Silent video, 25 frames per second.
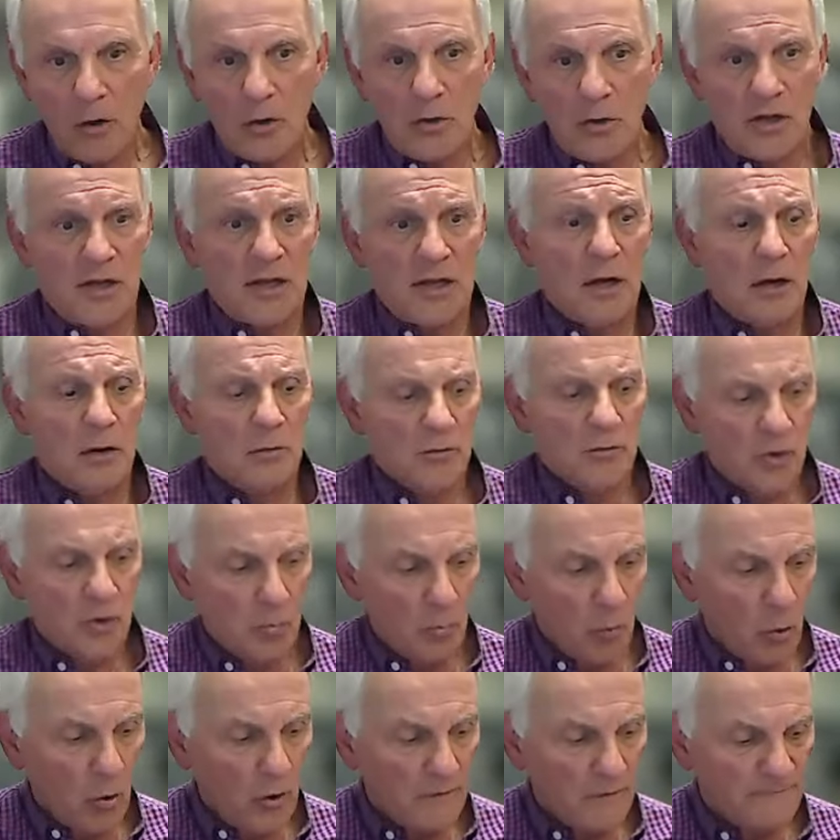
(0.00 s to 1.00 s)

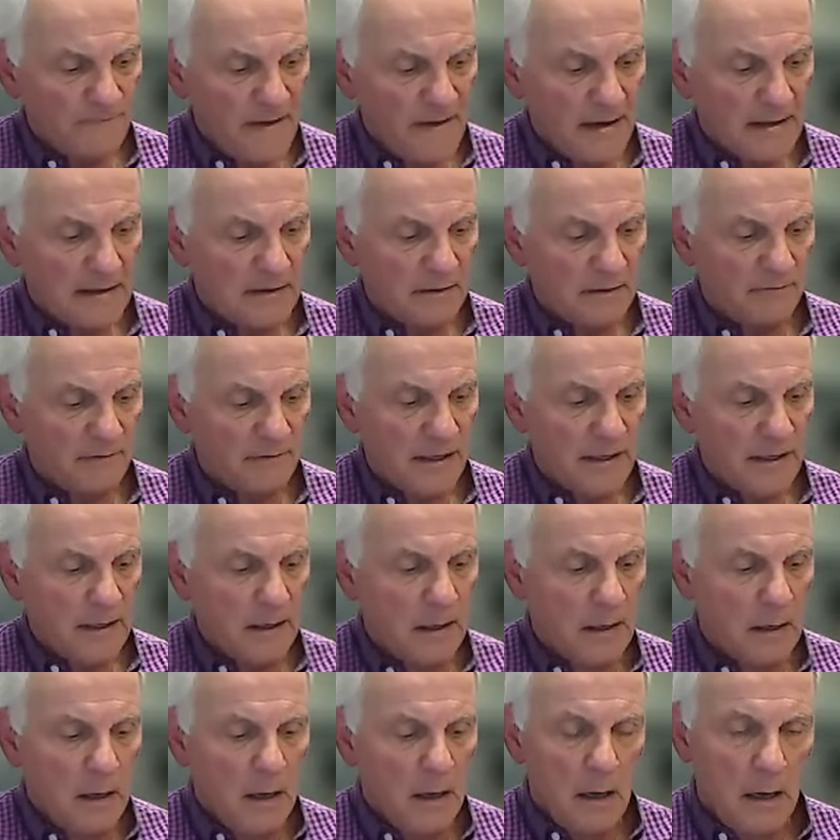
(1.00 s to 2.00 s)
ourselves more effectively?
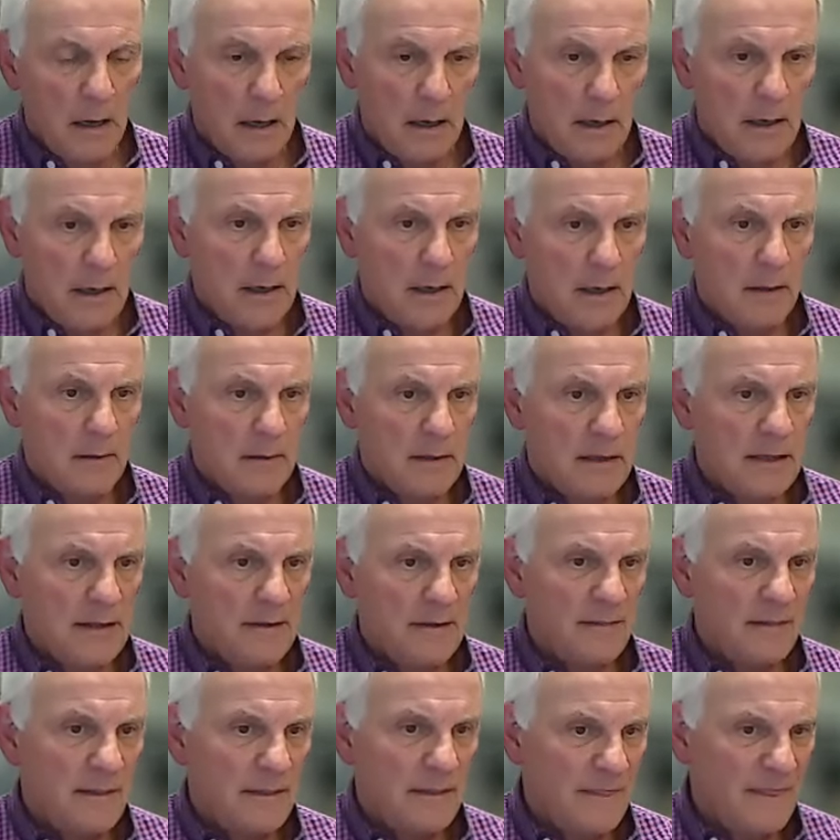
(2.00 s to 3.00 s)
Uh,
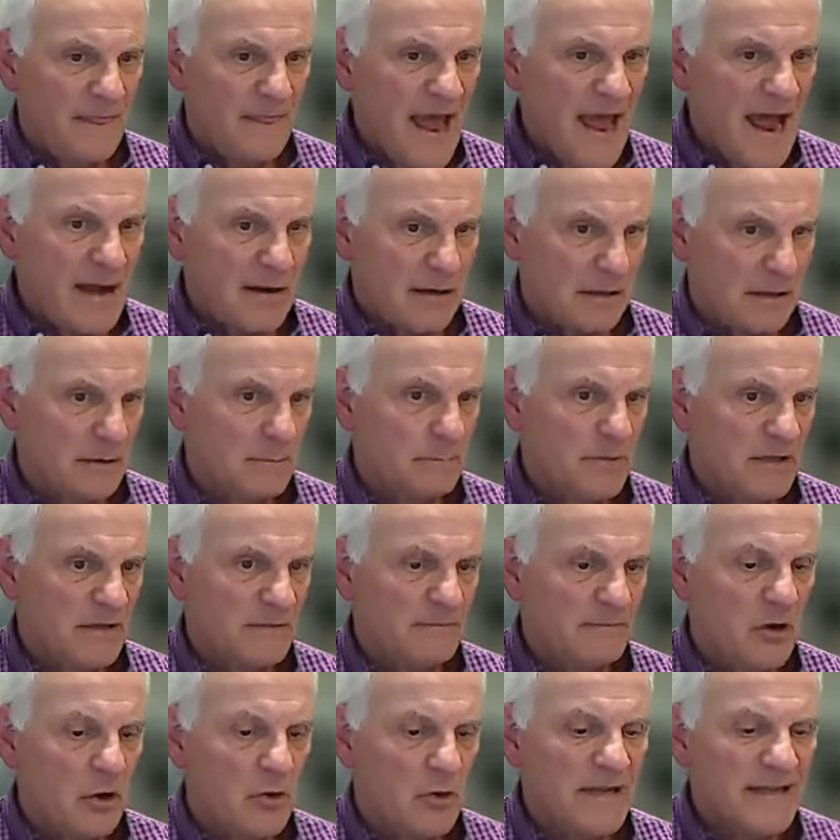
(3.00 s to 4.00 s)
and that could
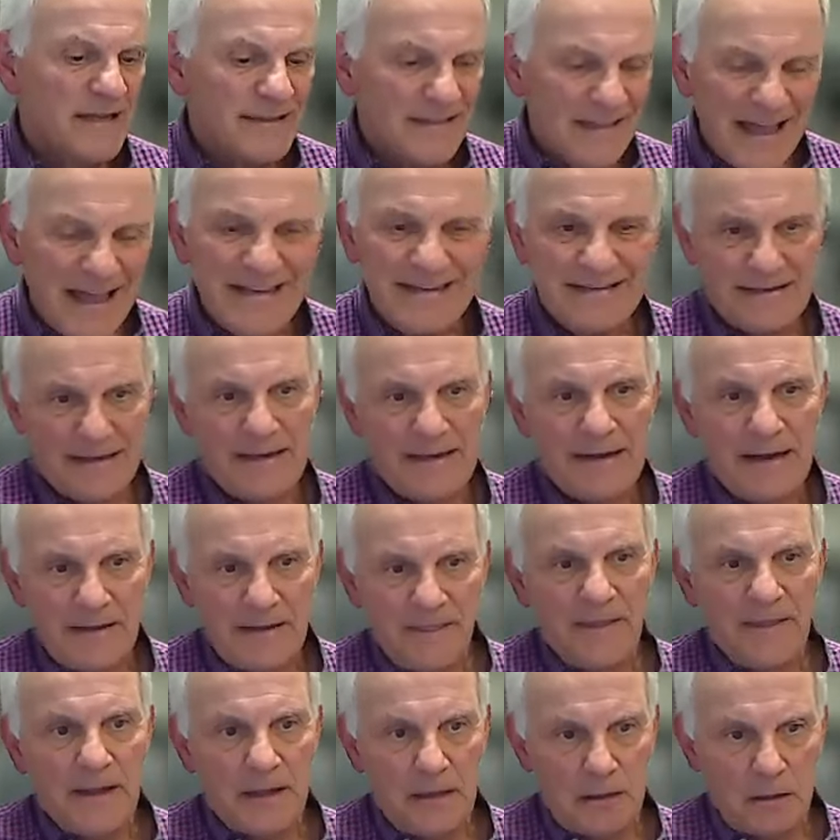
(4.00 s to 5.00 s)
be very enlightening, I
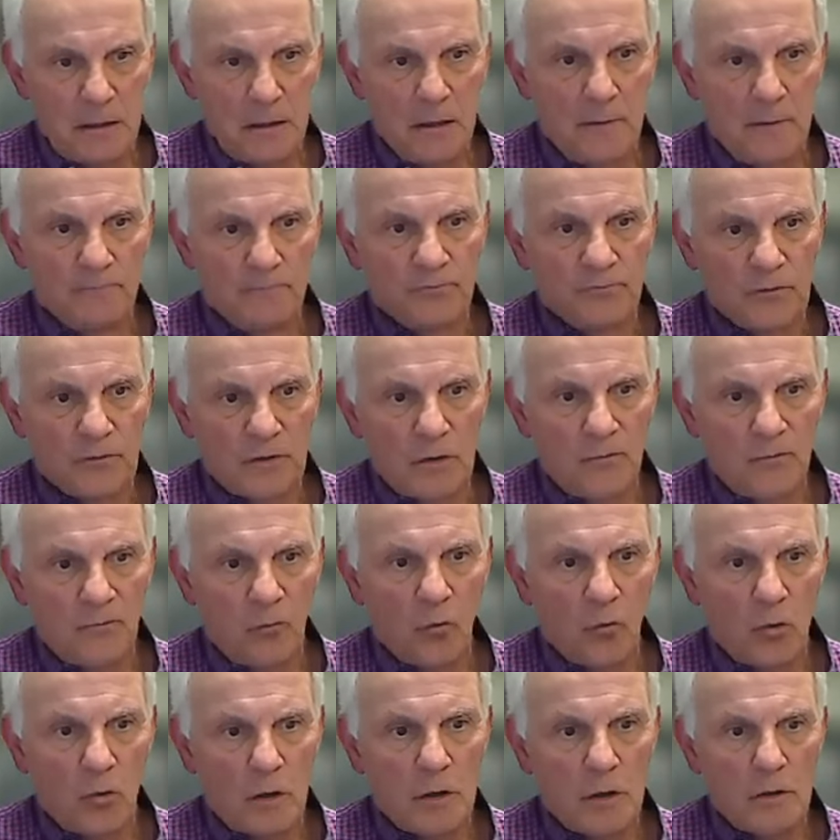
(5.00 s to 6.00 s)
think,
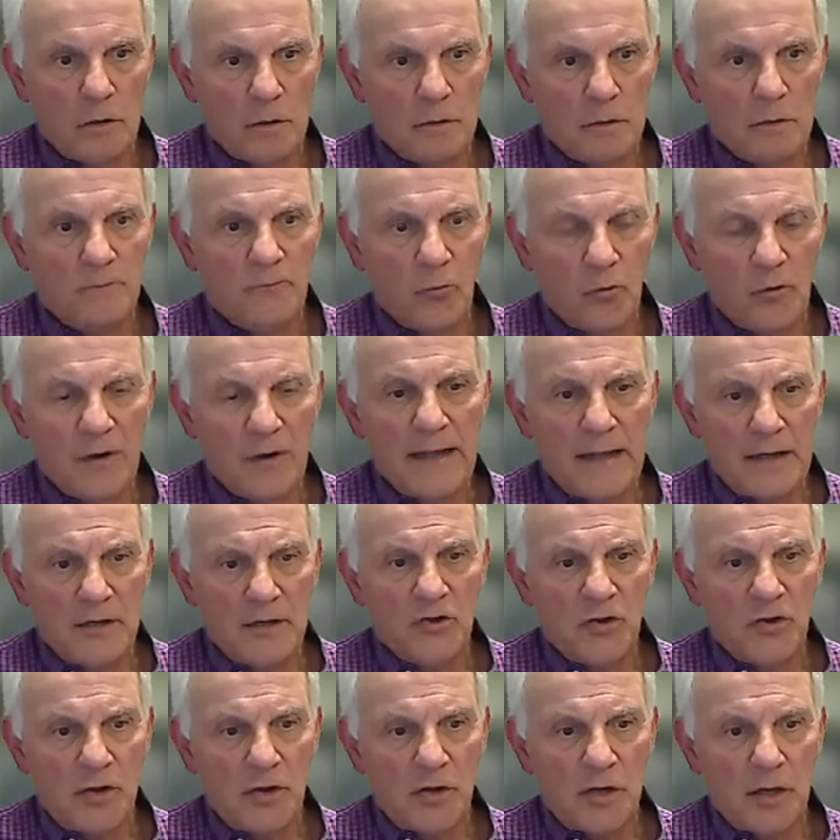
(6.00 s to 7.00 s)
for for an
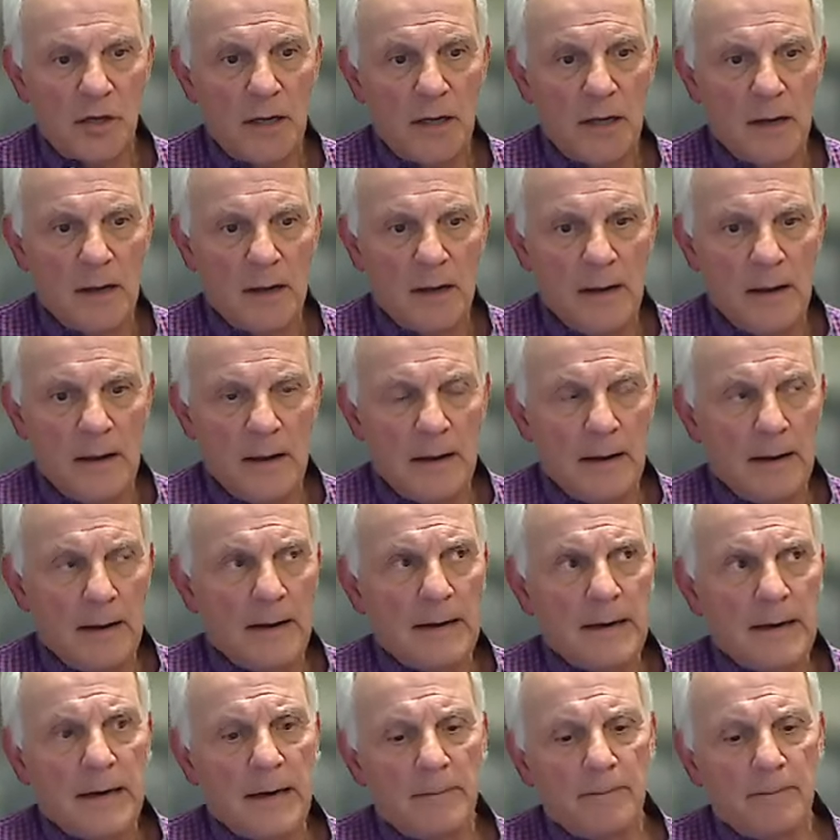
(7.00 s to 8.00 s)
agency.
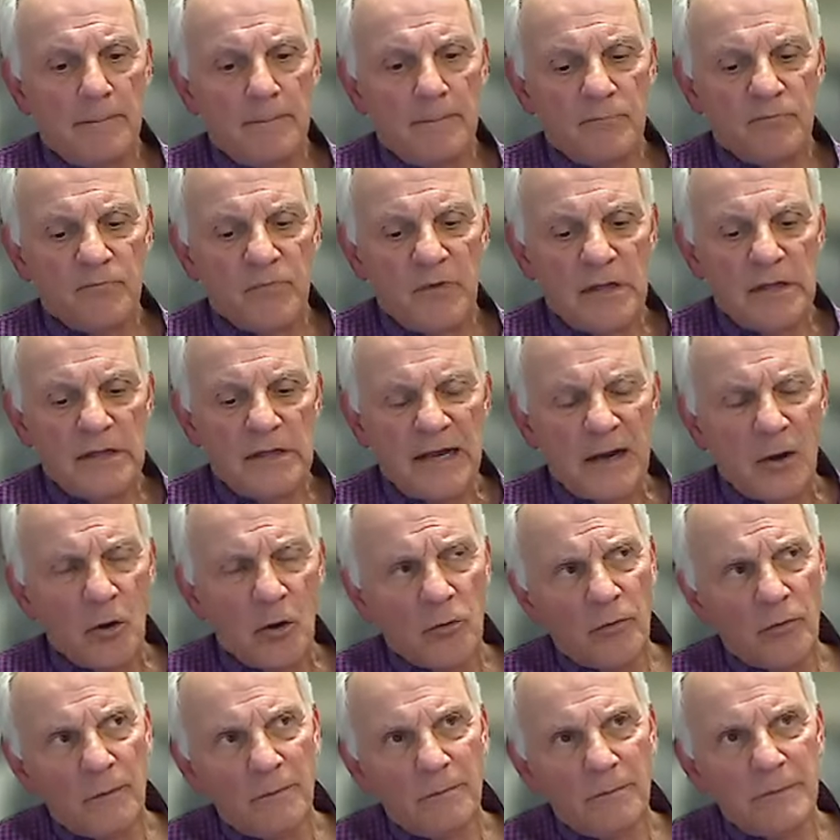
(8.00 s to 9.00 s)
Um, you
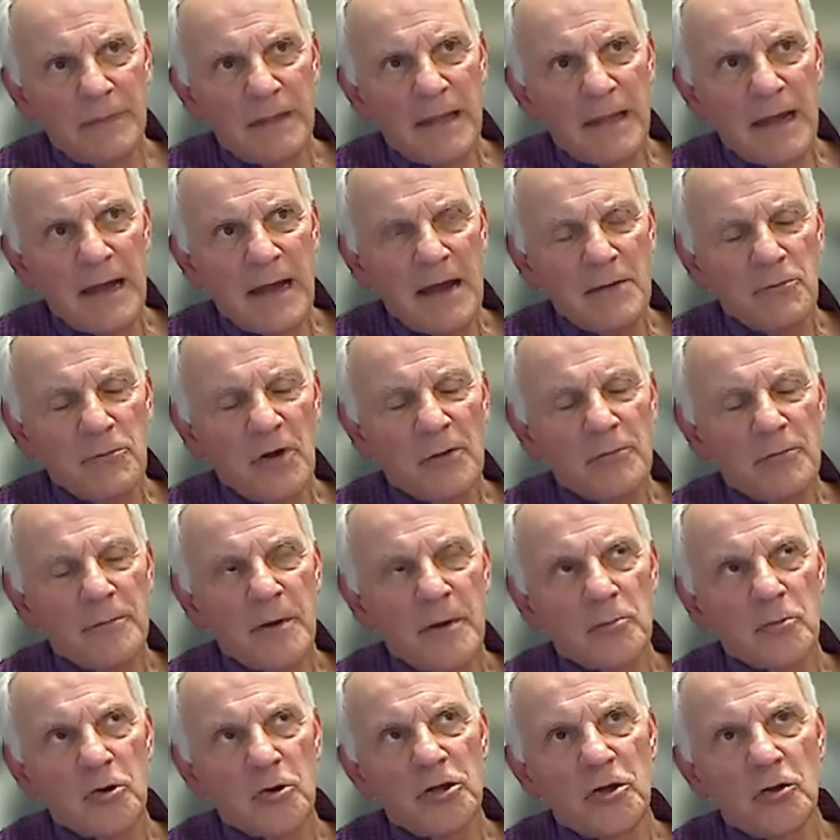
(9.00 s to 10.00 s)
know, I, I
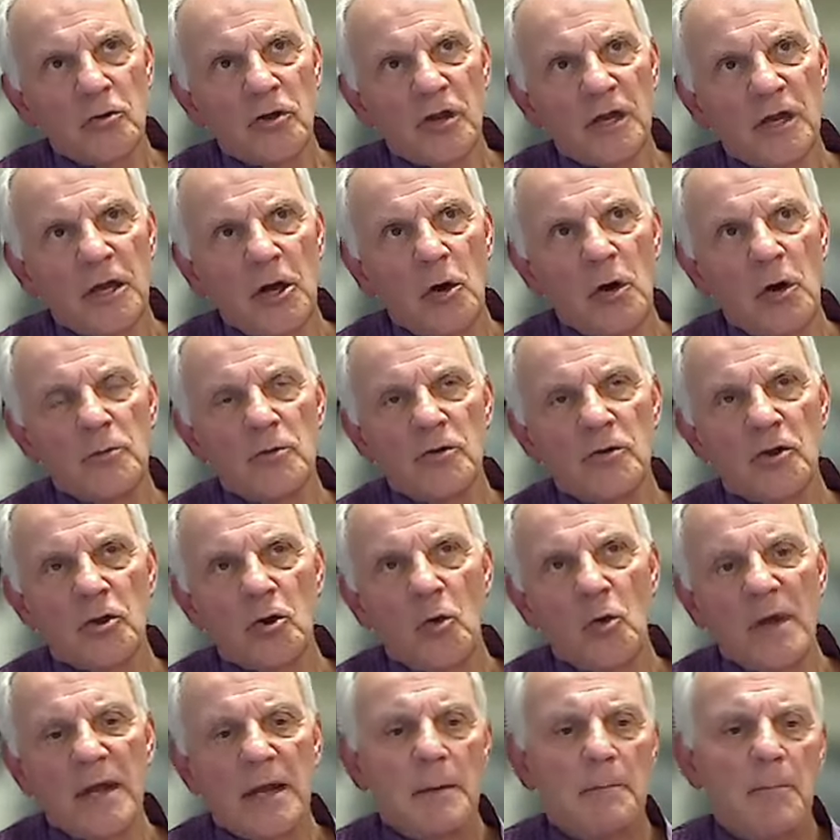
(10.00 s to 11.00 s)
remember years ago I was
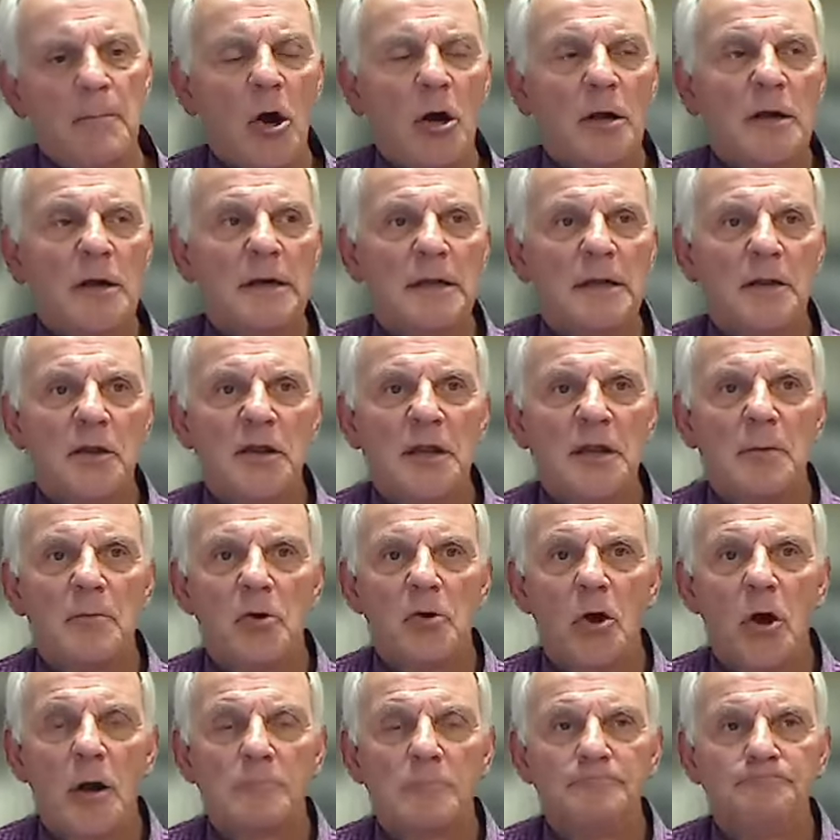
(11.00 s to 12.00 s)
doing a marketing
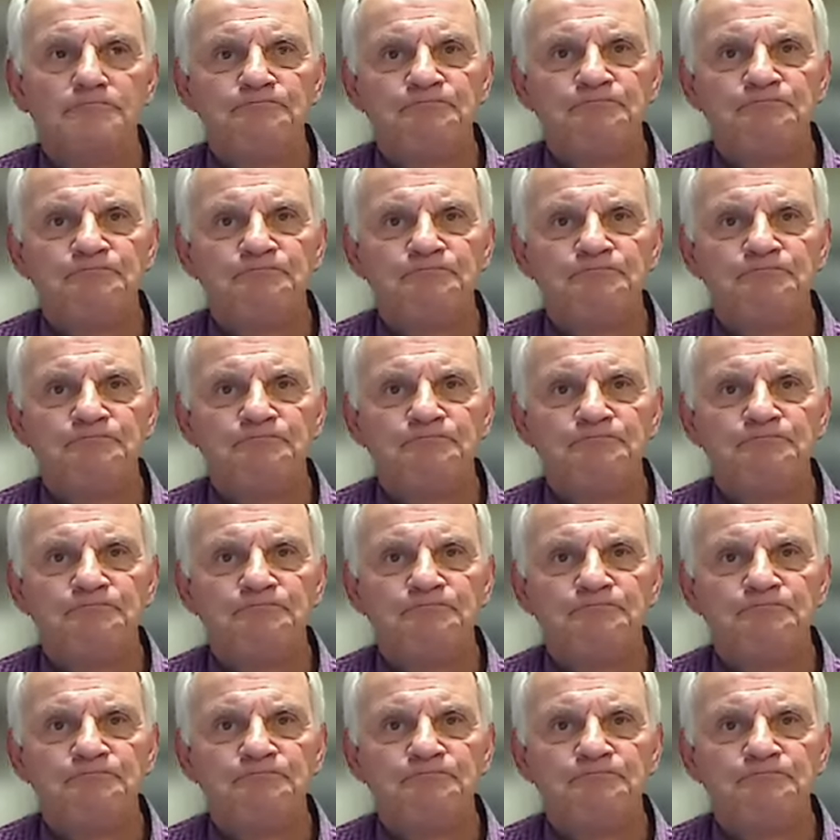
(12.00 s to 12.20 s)
seminar,